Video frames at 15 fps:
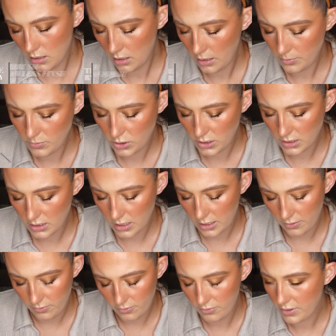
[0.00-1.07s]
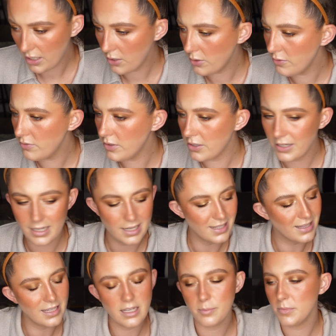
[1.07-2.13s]
I'm just gonna I
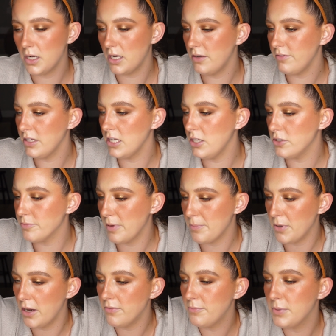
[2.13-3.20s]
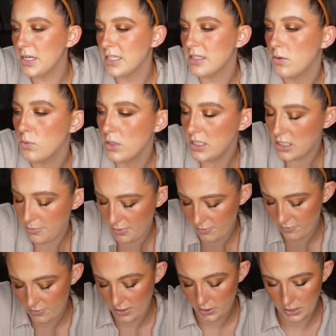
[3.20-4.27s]
think I'm not even gonna use my puff because I want it to be
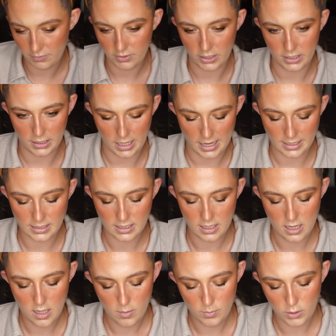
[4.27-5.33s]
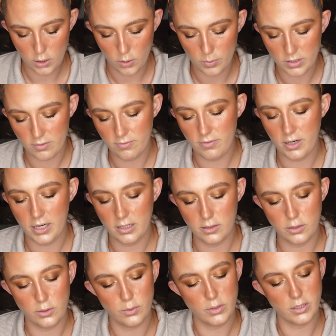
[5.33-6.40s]
very, very light. Going with a very
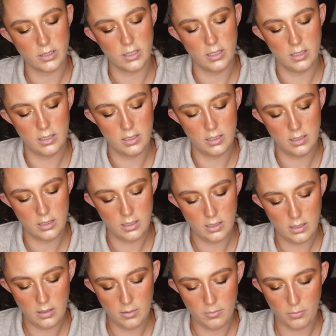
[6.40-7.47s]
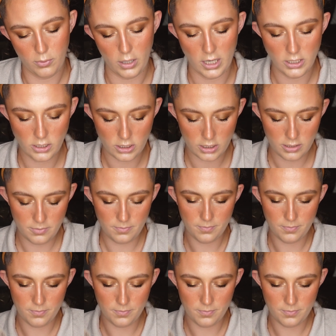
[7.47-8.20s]
loose brush.